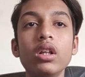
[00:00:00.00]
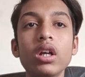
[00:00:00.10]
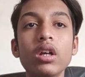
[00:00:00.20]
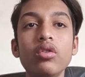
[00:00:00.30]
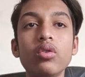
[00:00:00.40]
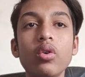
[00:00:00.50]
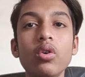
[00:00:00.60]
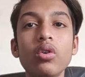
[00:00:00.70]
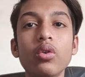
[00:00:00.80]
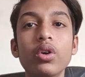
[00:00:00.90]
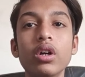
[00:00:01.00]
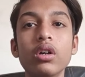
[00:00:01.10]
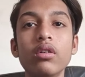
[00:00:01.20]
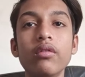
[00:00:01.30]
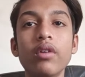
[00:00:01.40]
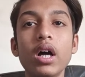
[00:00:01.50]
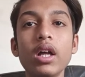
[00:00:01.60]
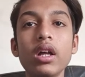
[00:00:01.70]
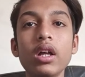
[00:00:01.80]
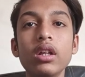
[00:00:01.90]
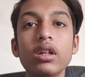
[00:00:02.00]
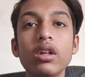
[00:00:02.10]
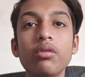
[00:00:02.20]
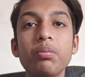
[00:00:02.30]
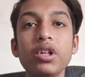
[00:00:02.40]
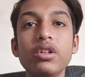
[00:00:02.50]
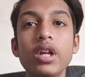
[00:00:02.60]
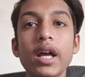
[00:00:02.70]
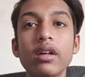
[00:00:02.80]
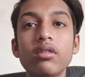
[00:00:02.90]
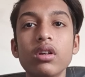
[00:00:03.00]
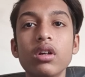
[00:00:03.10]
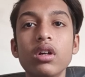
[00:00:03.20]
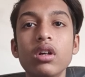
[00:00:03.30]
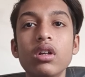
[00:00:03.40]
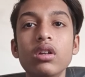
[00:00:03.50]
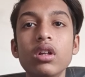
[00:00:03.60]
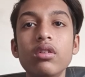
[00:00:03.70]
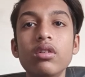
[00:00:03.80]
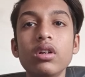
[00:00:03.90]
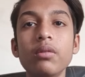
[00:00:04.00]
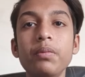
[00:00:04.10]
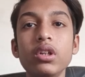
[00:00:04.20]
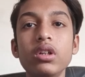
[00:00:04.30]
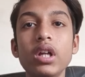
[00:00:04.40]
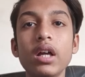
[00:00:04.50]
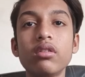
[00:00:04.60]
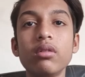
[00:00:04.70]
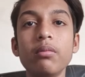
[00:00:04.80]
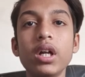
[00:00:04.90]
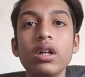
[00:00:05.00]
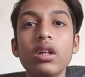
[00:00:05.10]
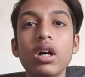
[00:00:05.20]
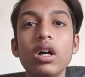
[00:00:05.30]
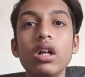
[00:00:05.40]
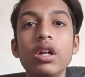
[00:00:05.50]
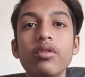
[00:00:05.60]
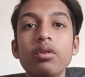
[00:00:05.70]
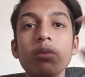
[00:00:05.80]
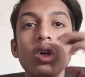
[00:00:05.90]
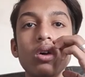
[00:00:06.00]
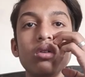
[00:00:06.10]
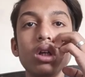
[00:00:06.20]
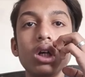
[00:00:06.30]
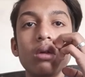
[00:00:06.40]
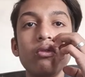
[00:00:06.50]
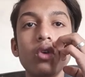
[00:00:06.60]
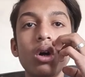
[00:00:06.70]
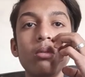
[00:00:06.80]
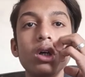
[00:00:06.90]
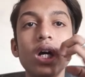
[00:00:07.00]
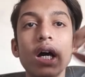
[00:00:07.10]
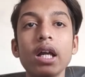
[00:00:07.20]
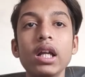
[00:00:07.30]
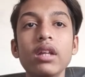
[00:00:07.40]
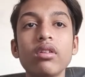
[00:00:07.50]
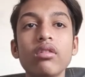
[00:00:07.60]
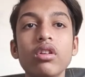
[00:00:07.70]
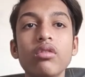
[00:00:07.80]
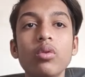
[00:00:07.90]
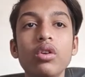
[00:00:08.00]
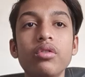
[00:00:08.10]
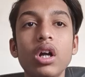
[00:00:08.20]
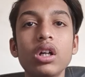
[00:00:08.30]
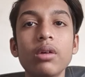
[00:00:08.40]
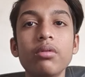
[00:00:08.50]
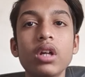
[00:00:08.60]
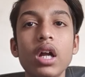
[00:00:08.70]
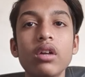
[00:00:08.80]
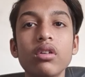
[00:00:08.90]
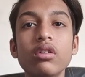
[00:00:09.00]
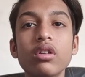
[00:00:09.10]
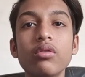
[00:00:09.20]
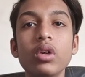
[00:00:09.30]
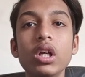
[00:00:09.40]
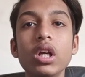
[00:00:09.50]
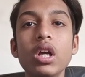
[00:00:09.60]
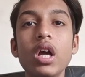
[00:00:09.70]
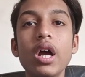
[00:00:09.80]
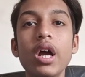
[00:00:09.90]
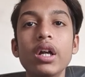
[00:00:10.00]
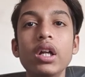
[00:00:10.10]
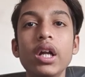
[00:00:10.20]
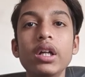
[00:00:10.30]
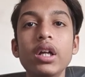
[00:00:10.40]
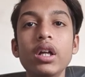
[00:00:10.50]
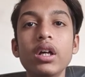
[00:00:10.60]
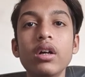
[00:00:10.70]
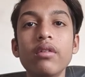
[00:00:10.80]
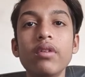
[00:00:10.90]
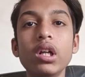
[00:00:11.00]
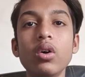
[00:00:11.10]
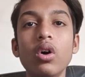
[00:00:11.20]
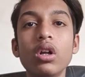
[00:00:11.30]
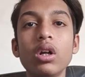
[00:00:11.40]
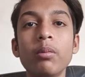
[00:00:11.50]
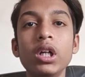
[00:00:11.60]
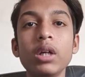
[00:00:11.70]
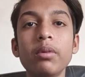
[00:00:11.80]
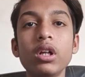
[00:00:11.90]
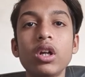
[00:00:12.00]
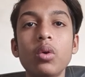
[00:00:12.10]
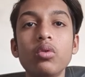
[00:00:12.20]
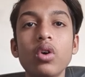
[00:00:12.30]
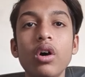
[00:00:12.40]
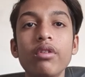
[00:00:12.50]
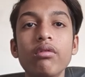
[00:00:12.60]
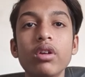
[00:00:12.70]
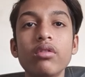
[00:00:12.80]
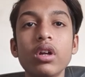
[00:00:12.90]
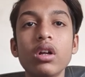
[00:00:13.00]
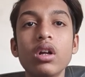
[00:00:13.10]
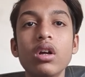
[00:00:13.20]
they so good. Why this pitch decks? This pitch decks made the list because they come from highly successful startups that successfully had landed one or multiple rounds of investor